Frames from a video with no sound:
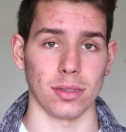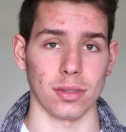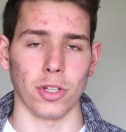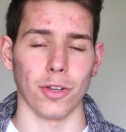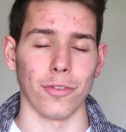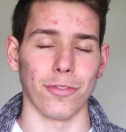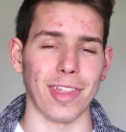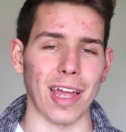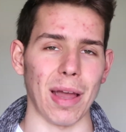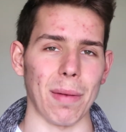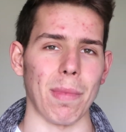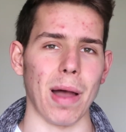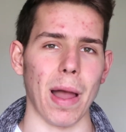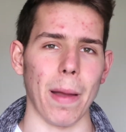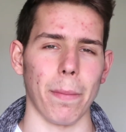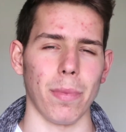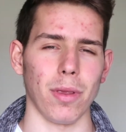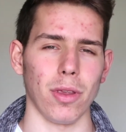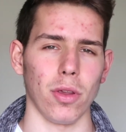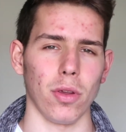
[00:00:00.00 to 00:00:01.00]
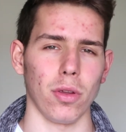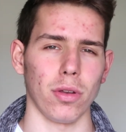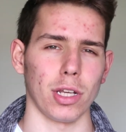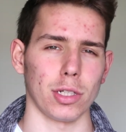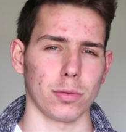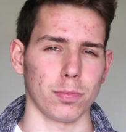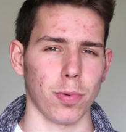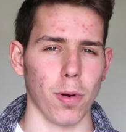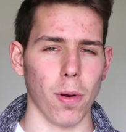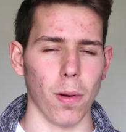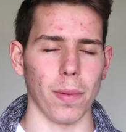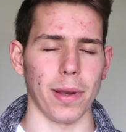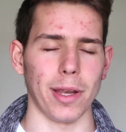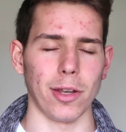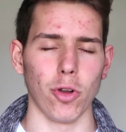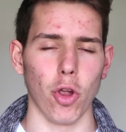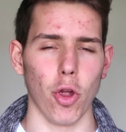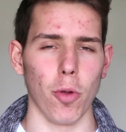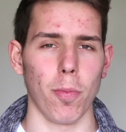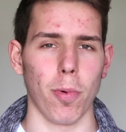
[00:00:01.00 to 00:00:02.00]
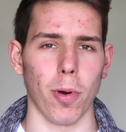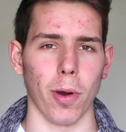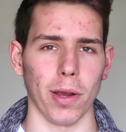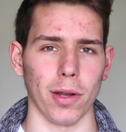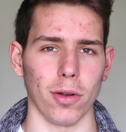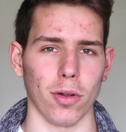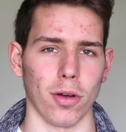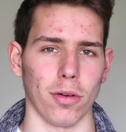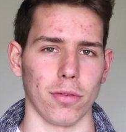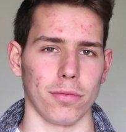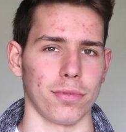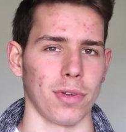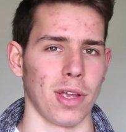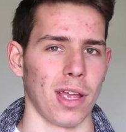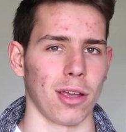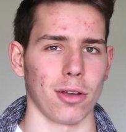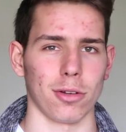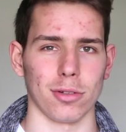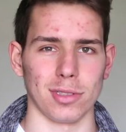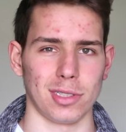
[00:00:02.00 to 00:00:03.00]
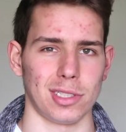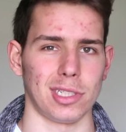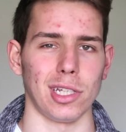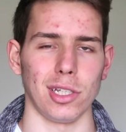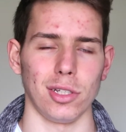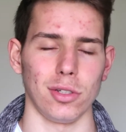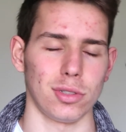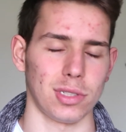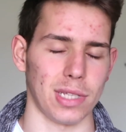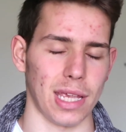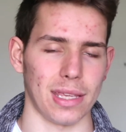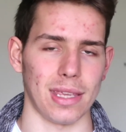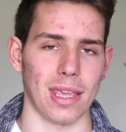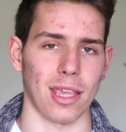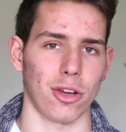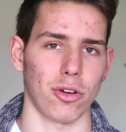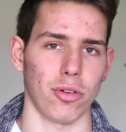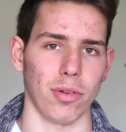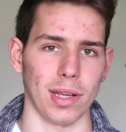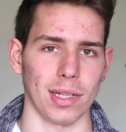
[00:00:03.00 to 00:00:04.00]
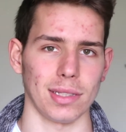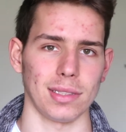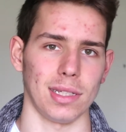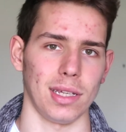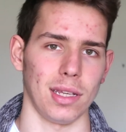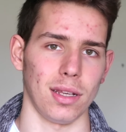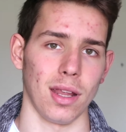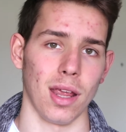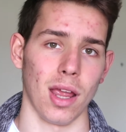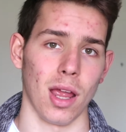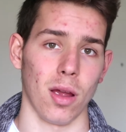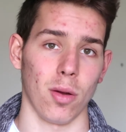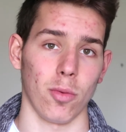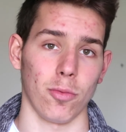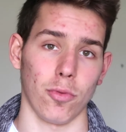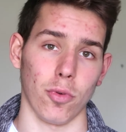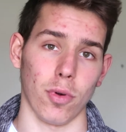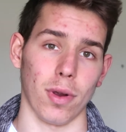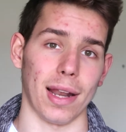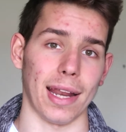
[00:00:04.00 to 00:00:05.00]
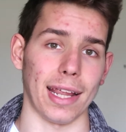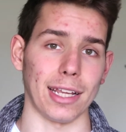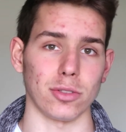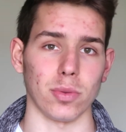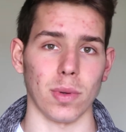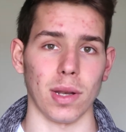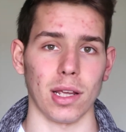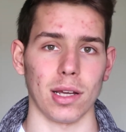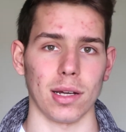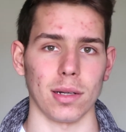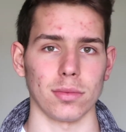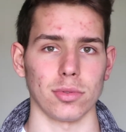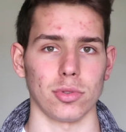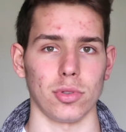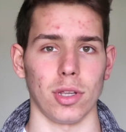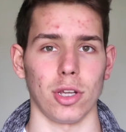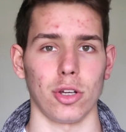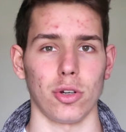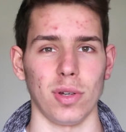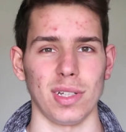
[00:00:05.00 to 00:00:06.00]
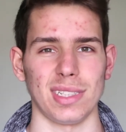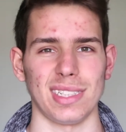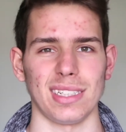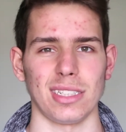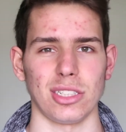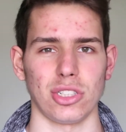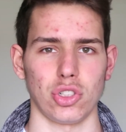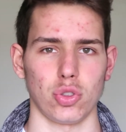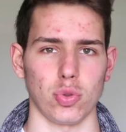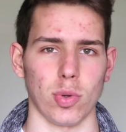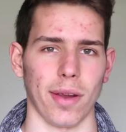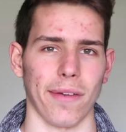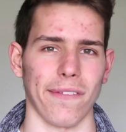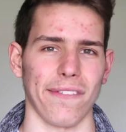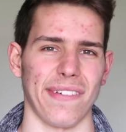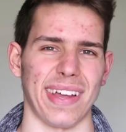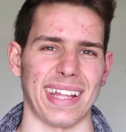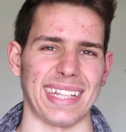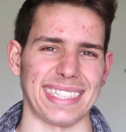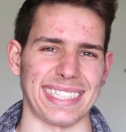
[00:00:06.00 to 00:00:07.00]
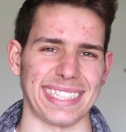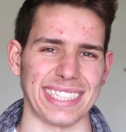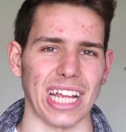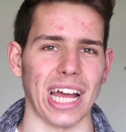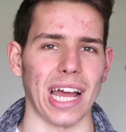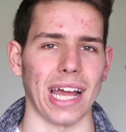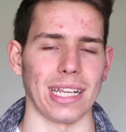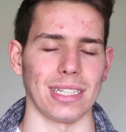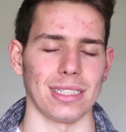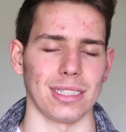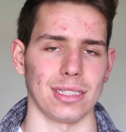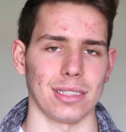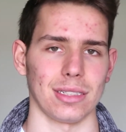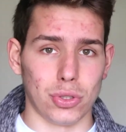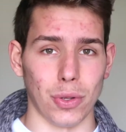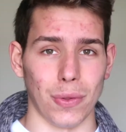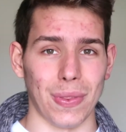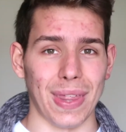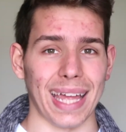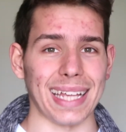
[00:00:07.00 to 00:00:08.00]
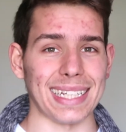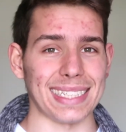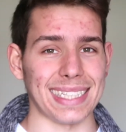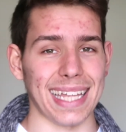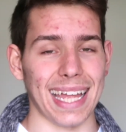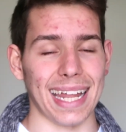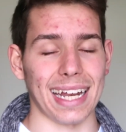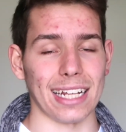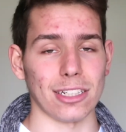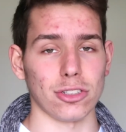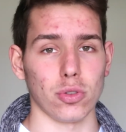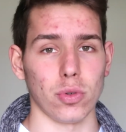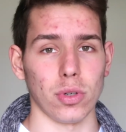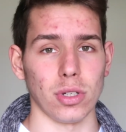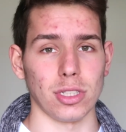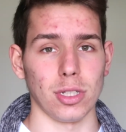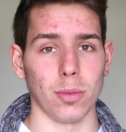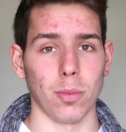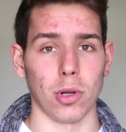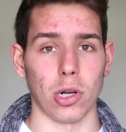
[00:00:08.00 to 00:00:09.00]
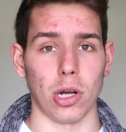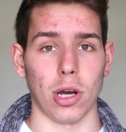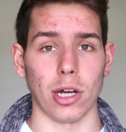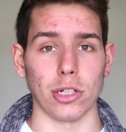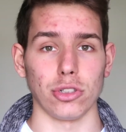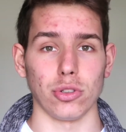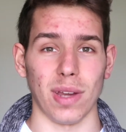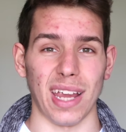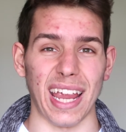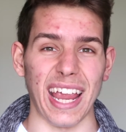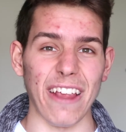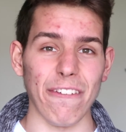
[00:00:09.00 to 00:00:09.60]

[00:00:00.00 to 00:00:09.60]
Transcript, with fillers: So if that might be you, there's probably no point of continue taking creatine for at least when it comes to increasing strength and size. So that's that, that's creatine monohydrate.